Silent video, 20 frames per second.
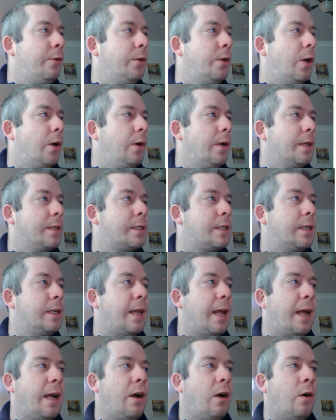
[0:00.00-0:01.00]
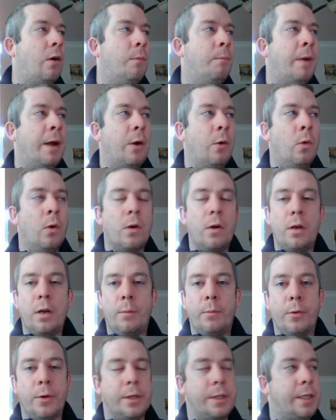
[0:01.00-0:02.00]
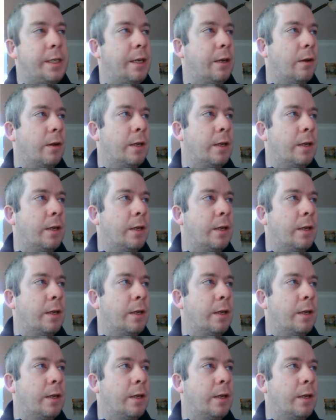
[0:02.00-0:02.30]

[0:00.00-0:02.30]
notice now, my order number is here.